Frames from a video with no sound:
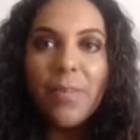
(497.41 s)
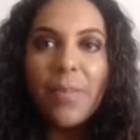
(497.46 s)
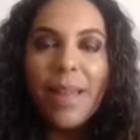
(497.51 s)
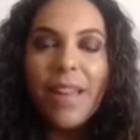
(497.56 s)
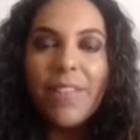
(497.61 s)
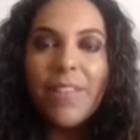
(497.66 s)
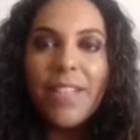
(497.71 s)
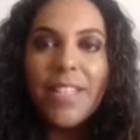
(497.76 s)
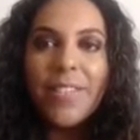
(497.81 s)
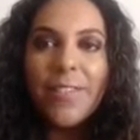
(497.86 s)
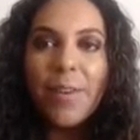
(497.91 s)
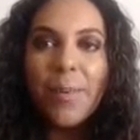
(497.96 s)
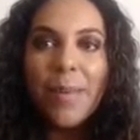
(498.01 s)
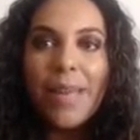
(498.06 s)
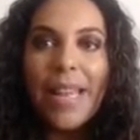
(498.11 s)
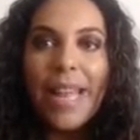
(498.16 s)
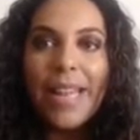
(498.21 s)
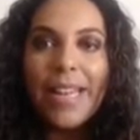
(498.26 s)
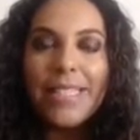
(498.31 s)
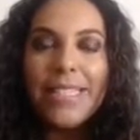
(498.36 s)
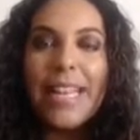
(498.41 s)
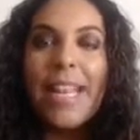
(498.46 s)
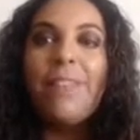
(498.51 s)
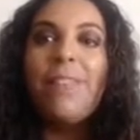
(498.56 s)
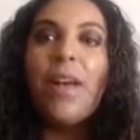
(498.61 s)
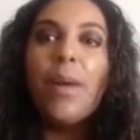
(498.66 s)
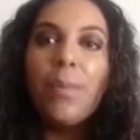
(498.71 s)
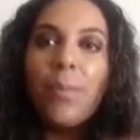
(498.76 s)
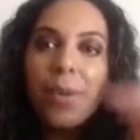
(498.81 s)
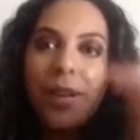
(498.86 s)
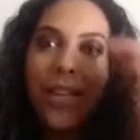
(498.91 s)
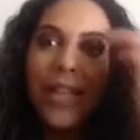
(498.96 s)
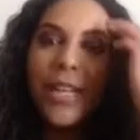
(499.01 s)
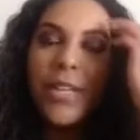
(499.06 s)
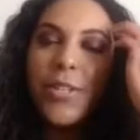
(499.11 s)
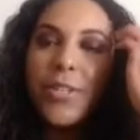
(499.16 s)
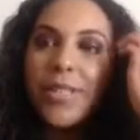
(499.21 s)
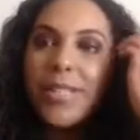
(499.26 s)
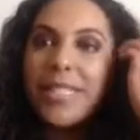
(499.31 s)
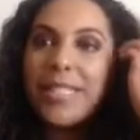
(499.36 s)
benefits for bananas that I found pretty
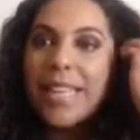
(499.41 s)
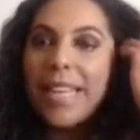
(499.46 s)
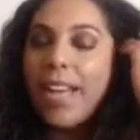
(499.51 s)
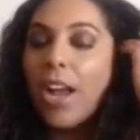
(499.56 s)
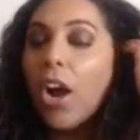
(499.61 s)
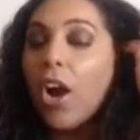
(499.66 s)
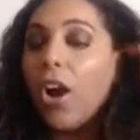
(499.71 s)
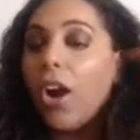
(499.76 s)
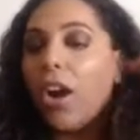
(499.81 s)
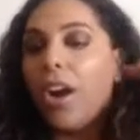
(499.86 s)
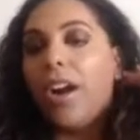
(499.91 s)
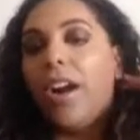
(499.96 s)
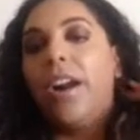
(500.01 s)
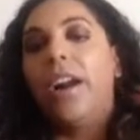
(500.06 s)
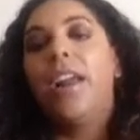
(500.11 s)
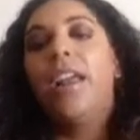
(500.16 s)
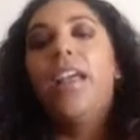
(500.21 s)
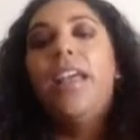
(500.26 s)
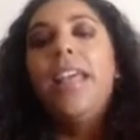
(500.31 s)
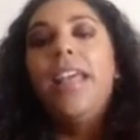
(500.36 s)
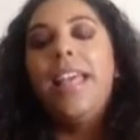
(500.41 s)
interesting are